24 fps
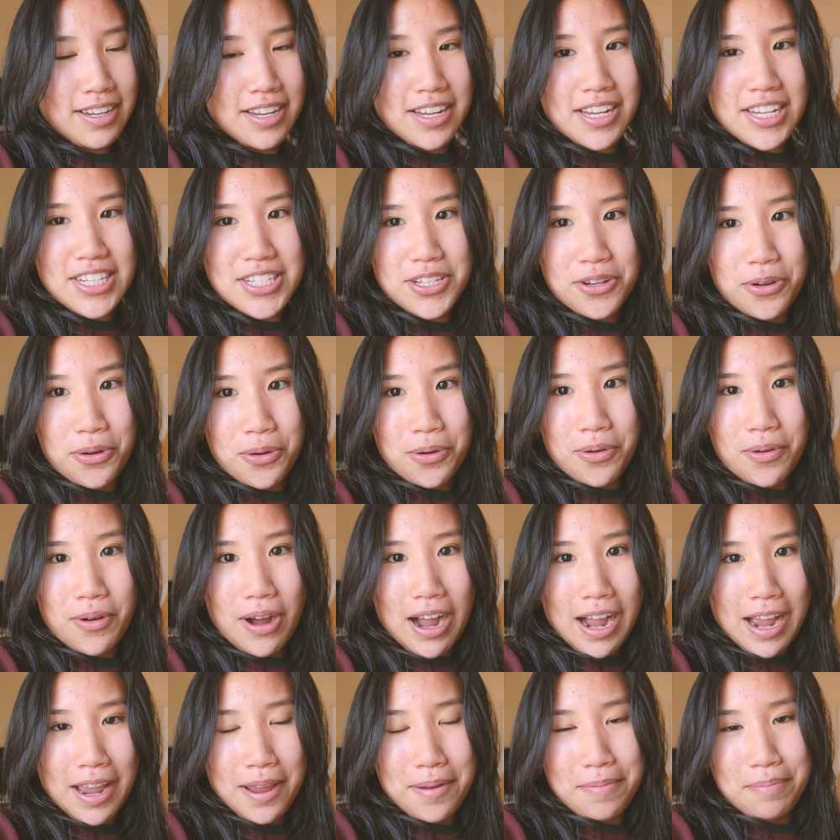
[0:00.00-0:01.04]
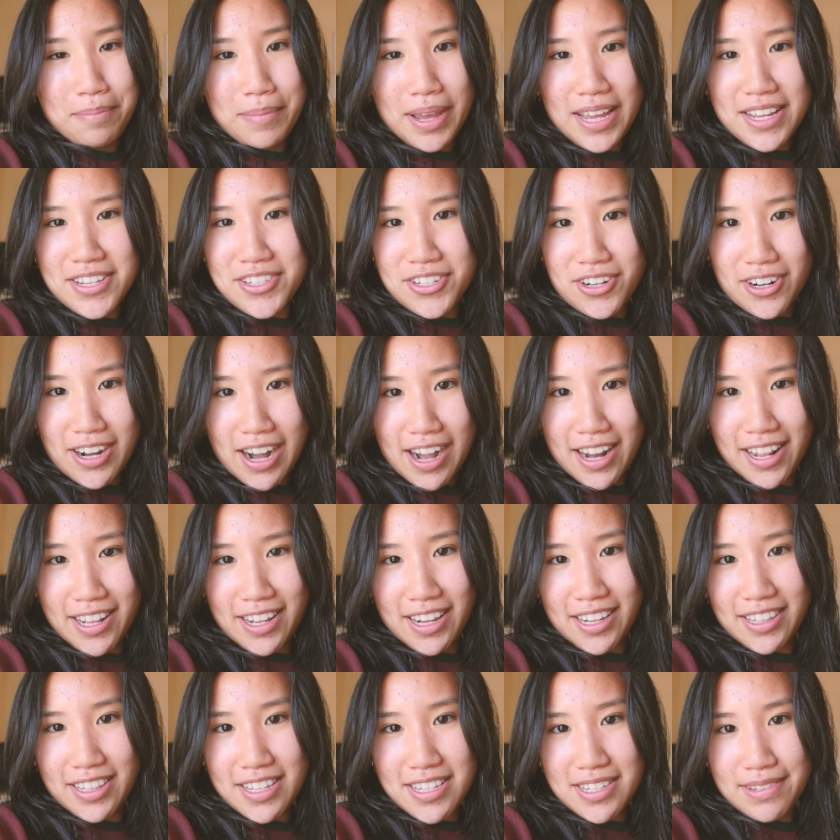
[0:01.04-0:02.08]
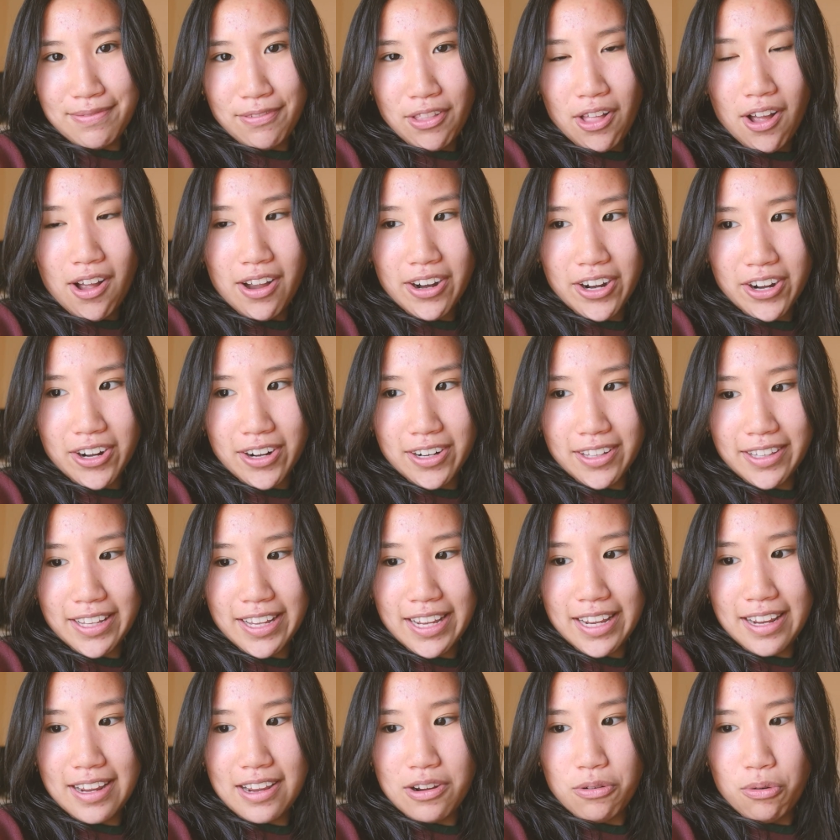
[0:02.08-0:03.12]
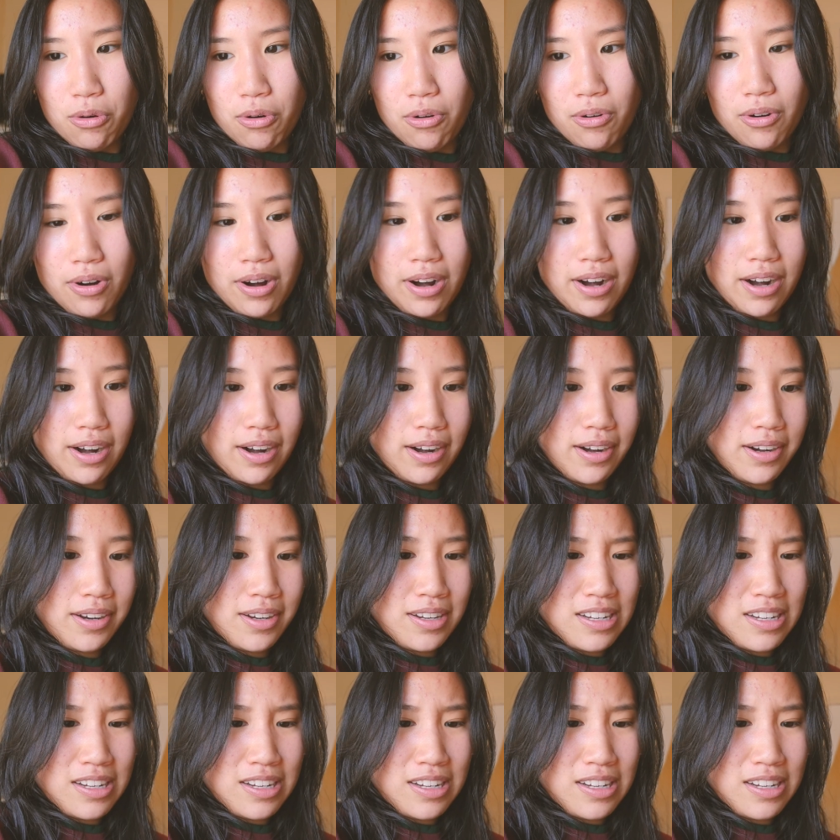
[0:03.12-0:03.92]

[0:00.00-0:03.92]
So I may start editing this vlog early or